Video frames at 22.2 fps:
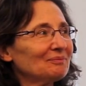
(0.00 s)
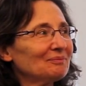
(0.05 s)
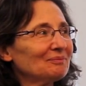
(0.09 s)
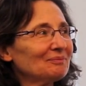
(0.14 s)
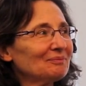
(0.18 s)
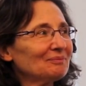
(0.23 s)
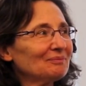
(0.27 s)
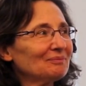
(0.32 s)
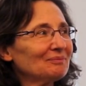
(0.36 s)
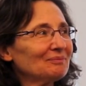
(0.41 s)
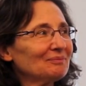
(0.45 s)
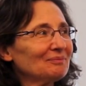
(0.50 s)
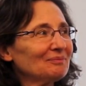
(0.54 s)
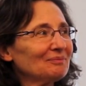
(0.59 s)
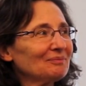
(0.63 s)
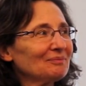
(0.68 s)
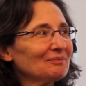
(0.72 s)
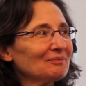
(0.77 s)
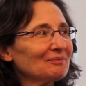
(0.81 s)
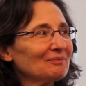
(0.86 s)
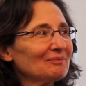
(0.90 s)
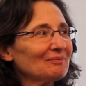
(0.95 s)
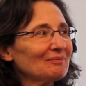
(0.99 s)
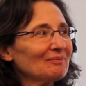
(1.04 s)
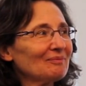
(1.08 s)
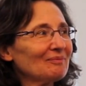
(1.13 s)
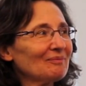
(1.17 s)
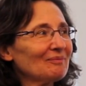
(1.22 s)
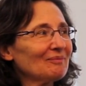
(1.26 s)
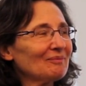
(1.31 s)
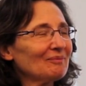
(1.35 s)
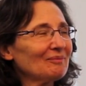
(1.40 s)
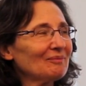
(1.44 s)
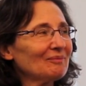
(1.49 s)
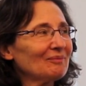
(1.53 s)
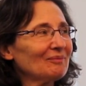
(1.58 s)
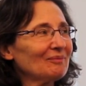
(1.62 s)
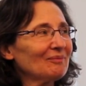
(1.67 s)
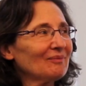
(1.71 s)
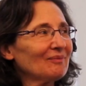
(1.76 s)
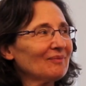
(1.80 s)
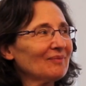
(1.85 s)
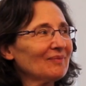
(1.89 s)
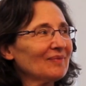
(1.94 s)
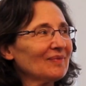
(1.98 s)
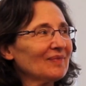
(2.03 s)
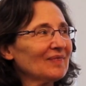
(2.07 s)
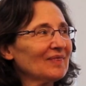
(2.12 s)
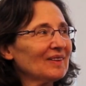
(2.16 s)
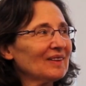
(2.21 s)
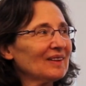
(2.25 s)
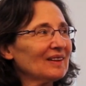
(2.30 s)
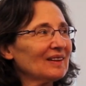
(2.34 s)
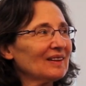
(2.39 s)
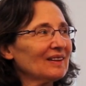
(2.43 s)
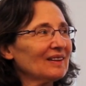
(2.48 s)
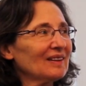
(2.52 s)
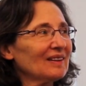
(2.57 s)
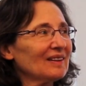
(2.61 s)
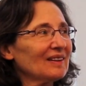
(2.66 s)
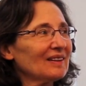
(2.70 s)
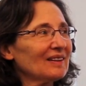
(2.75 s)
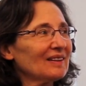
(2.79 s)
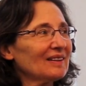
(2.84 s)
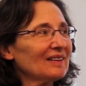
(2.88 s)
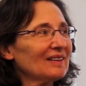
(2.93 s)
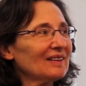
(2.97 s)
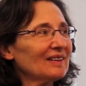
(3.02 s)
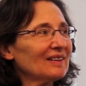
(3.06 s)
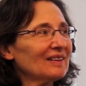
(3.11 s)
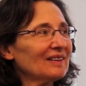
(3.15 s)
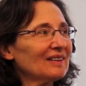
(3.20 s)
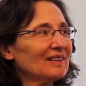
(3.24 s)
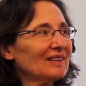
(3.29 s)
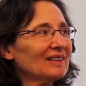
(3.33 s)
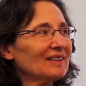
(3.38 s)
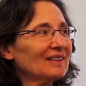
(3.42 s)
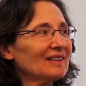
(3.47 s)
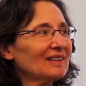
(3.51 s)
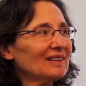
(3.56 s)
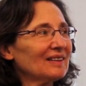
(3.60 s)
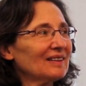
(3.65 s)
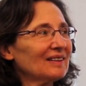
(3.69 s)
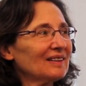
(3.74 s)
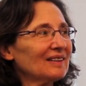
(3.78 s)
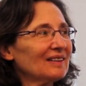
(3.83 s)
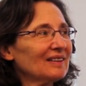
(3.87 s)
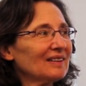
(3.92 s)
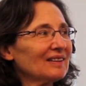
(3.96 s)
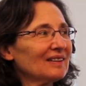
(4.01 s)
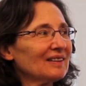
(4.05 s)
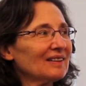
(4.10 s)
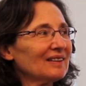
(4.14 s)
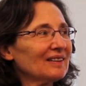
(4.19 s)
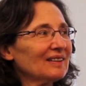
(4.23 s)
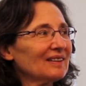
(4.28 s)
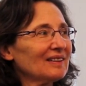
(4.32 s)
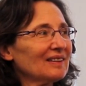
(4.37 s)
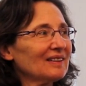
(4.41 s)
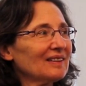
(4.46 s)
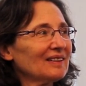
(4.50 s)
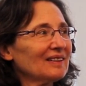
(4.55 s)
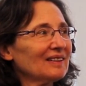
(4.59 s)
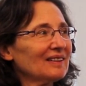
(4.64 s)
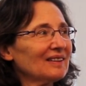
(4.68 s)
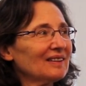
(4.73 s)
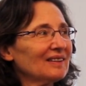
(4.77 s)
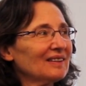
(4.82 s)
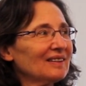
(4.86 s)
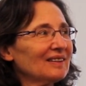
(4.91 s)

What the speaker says: No words are spoken by the person on screen.